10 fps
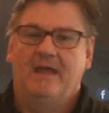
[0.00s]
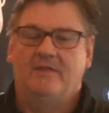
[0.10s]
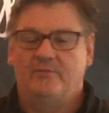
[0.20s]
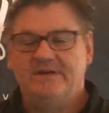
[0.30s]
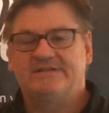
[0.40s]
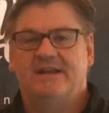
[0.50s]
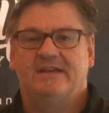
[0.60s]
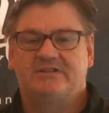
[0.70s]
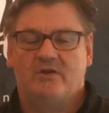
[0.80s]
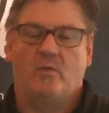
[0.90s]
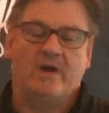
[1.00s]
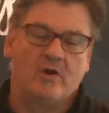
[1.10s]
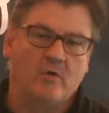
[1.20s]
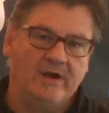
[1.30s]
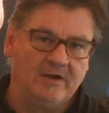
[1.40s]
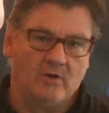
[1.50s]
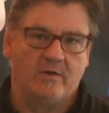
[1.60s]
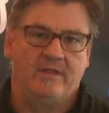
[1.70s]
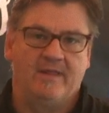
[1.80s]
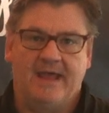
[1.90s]
and the reason is you don't want to go any lower
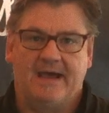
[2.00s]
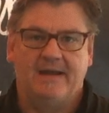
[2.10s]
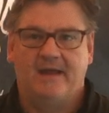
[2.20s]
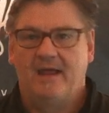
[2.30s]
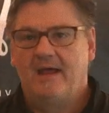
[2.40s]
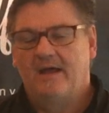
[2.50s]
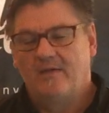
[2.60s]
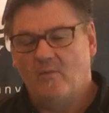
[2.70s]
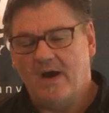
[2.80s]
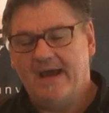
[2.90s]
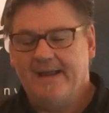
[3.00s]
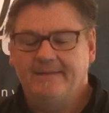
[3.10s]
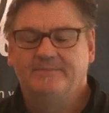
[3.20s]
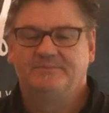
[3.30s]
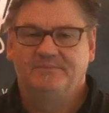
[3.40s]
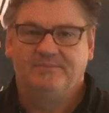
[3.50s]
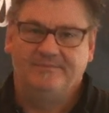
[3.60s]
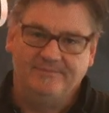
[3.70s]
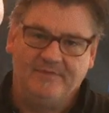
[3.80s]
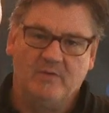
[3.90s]
than that. Why?
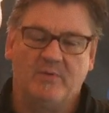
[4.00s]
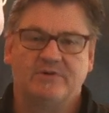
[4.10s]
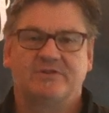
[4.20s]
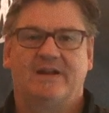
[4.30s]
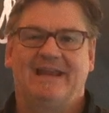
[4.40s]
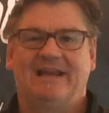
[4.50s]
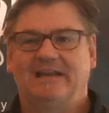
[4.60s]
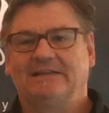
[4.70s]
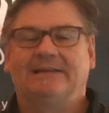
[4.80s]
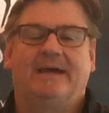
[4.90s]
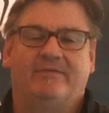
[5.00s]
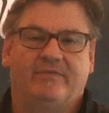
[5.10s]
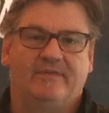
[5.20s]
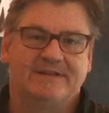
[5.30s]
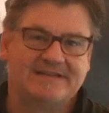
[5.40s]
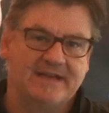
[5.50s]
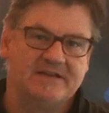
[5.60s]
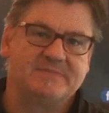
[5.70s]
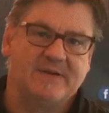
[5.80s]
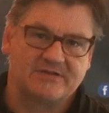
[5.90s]
Your bird's going to get a little tough, the skin
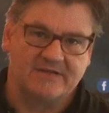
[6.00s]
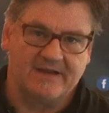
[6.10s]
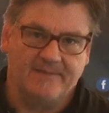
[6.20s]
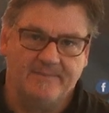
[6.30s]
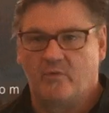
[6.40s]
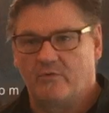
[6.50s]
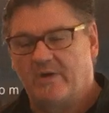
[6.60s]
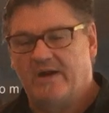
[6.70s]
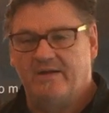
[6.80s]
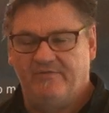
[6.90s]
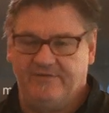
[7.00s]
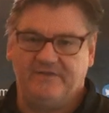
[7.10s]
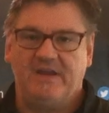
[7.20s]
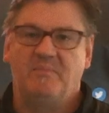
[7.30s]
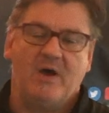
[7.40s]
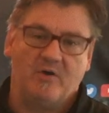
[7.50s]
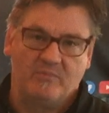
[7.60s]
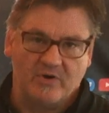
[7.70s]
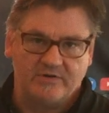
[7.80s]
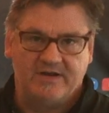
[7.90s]
especially. We're running a 15-pound
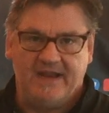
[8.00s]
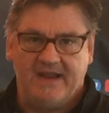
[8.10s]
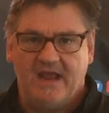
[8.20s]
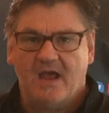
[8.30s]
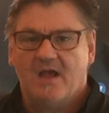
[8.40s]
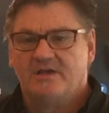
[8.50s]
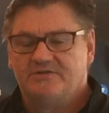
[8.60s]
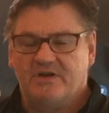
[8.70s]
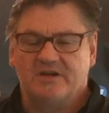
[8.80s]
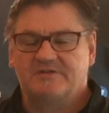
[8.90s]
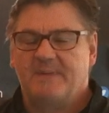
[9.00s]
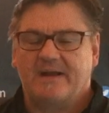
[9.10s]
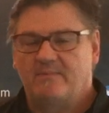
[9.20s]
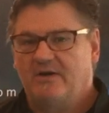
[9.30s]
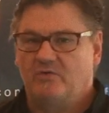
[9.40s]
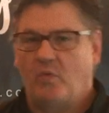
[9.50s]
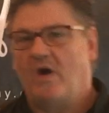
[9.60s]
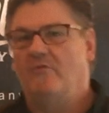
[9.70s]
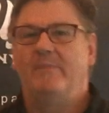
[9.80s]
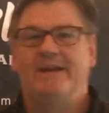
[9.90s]
bird today, so you can expect about
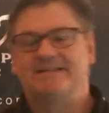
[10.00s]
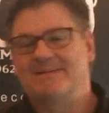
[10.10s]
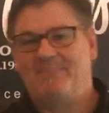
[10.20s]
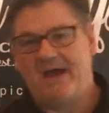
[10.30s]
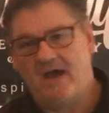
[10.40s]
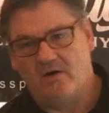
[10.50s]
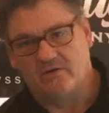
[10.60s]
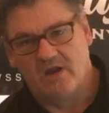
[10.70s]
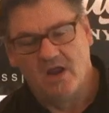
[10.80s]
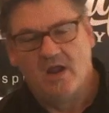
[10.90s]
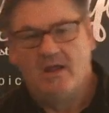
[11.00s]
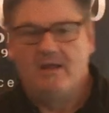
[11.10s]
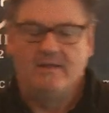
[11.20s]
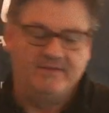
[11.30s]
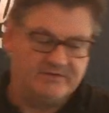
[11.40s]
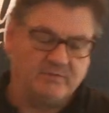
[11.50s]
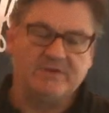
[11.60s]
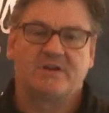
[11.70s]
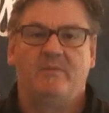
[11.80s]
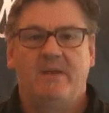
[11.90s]
12 minutes a pound. This
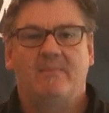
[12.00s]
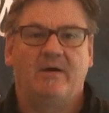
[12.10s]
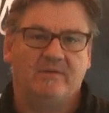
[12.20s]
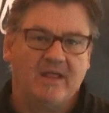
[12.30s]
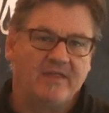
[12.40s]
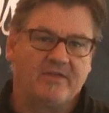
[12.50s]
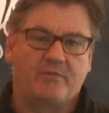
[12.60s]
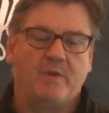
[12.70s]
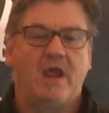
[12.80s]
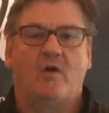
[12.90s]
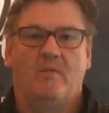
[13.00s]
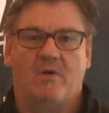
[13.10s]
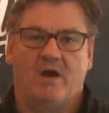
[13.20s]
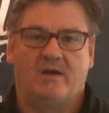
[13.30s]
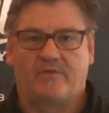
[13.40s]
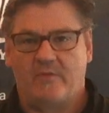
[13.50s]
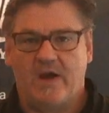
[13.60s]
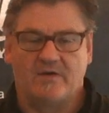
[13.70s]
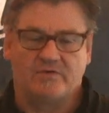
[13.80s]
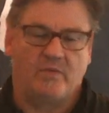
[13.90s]
one's going to be about the 3-hour mark, 3
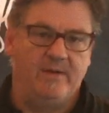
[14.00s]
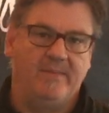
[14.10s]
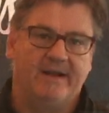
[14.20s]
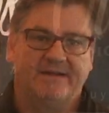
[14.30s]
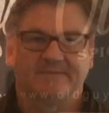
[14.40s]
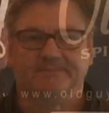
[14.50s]
hour, 20 minutes.